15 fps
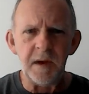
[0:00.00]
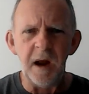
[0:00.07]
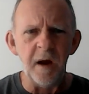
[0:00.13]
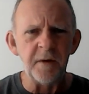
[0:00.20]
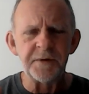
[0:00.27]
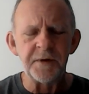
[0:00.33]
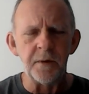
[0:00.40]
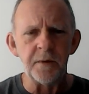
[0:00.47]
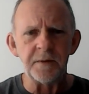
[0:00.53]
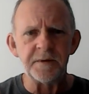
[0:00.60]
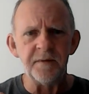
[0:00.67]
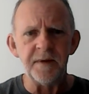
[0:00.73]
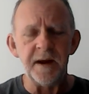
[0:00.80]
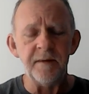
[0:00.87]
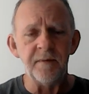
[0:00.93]
All sorts
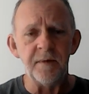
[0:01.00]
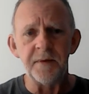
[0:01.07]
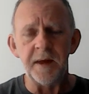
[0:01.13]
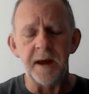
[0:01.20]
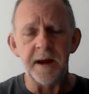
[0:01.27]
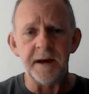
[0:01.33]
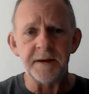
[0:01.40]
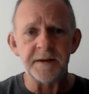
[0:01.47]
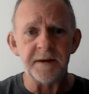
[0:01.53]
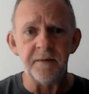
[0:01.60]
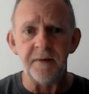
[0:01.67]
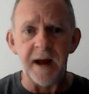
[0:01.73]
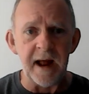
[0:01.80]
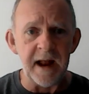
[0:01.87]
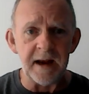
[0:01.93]
of evil things, the
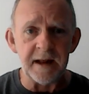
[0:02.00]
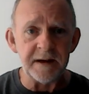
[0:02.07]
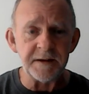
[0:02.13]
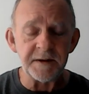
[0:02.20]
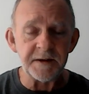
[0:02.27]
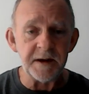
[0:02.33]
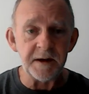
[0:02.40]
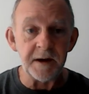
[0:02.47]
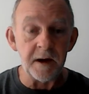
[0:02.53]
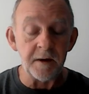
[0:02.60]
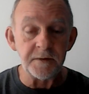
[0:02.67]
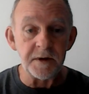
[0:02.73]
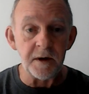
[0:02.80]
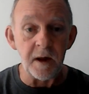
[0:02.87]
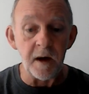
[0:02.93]
violence that
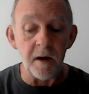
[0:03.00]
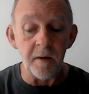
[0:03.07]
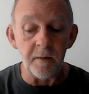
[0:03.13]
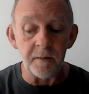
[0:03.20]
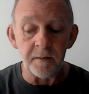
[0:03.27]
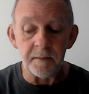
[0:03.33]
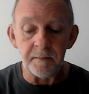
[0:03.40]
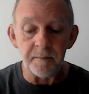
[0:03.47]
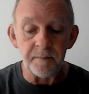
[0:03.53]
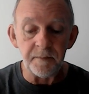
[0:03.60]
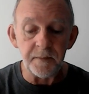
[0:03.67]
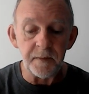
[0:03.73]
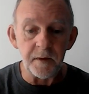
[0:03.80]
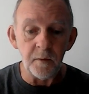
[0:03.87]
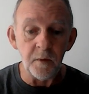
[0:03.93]
goes along
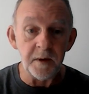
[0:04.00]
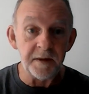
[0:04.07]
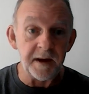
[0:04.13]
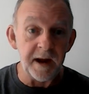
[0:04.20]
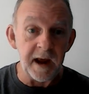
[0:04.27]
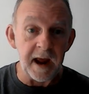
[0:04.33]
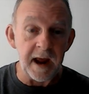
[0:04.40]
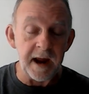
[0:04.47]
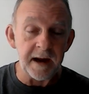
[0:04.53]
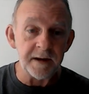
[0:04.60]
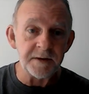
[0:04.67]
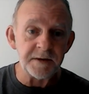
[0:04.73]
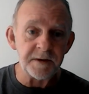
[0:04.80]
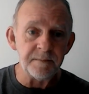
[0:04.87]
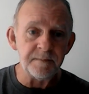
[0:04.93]
with
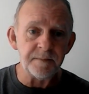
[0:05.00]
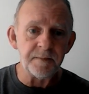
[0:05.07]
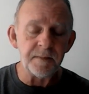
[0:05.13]
gangs.